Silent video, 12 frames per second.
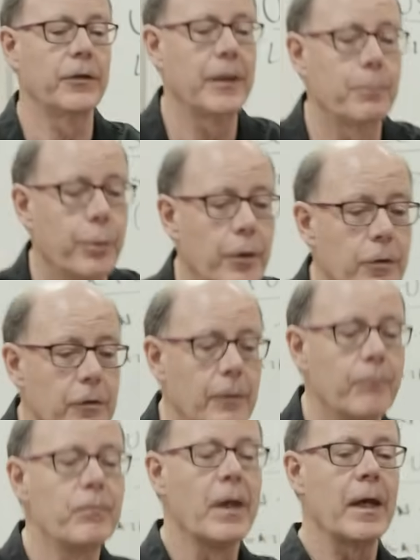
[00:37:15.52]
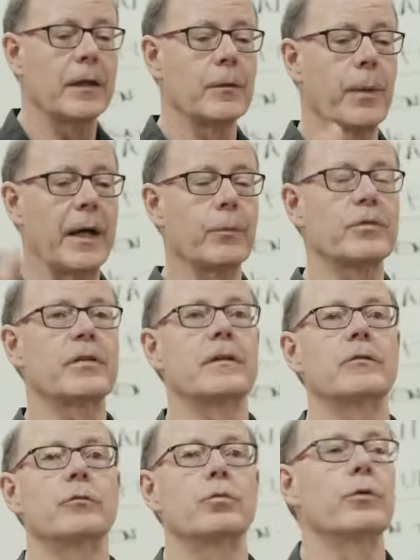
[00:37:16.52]
and they burned them. And the Bible said
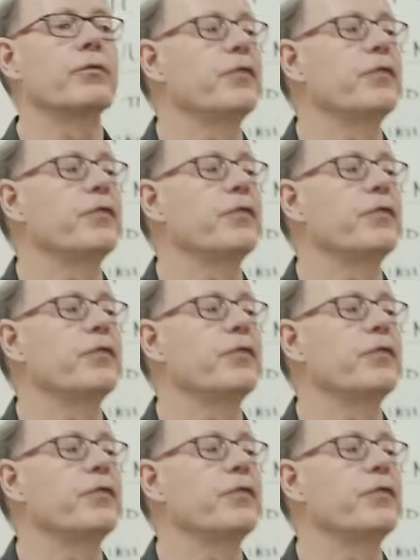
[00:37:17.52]
it was worth